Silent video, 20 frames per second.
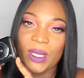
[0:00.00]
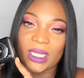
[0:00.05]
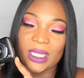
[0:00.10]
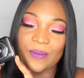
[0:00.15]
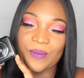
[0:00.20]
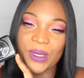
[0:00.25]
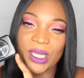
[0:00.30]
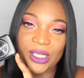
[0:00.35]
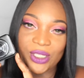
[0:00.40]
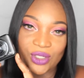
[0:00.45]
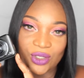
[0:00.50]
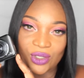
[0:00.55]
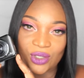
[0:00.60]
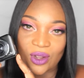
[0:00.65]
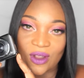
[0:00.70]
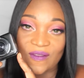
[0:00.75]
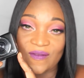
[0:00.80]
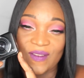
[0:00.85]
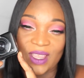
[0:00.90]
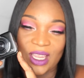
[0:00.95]
but the pictures
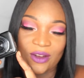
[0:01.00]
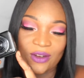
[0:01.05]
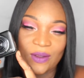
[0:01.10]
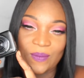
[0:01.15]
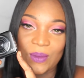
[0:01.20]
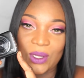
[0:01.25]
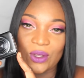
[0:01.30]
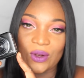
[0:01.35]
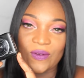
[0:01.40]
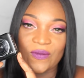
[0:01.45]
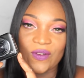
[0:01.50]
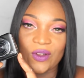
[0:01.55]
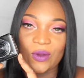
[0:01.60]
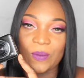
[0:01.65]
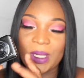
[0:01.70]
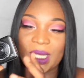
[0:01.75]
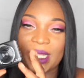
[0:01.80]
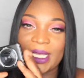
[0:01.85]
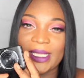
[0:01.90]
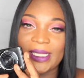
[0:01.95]
are very beautiful
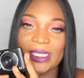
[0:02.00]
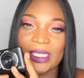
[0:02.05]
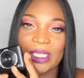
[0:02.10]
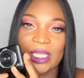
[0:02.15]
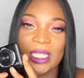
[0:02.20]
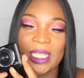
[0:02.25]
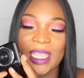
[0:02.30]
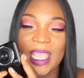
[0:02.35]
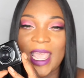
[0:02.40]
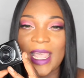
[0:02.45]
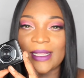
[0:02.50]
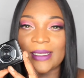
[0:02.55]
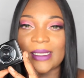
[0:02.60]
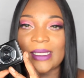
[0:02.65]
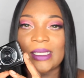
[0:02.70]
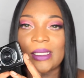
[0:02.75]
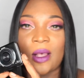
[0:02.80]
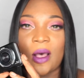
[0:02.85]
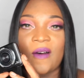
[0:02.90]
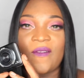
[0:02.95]
because it has a
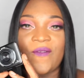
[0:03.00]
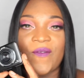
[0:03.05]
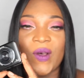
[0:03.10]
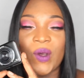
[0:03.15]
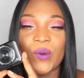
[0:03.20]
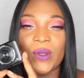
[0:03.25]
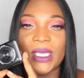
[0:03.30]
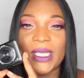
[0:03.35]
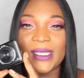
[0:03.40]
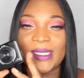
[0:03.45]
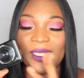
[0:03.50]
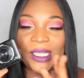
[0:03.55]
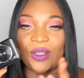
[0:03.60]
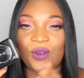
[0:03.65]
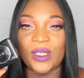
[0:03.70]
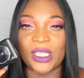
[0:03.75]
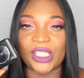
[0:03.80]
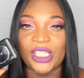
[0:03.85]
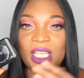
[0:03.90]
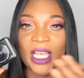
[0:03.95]
soft focus and
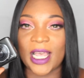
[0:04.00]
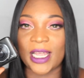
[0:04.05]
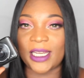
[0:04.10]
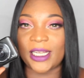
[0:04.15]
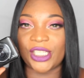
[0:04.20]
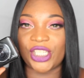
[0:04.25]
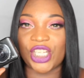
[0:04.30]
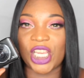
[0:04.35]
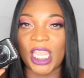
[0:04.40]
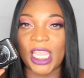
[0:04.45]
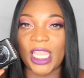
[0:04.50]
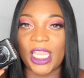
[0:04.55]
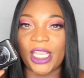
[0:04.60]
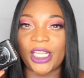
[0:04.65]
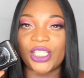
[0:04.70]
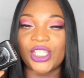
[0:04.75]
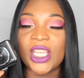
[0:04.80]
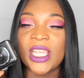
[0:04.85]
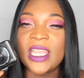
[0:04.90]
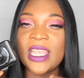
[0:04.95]
you could kind of
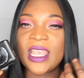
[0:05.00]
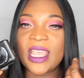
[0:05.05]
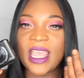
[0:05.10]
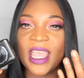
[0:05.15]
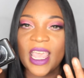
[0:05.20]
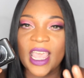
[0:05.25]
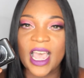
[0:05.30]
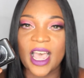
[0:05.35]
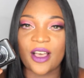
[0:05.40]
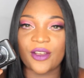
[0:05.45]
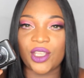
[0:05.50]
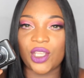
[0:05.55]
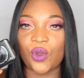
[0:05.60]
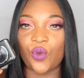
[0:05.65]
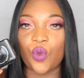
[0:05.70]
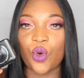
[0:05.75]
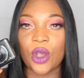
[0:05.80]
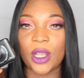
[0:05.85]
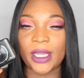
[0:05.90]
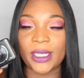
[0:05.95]
change how
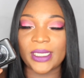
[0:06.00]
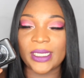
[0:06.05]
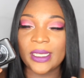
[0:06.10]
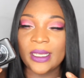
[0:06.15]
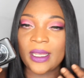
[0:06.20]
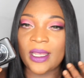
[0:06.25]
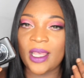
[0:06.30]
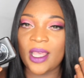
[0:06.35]
you want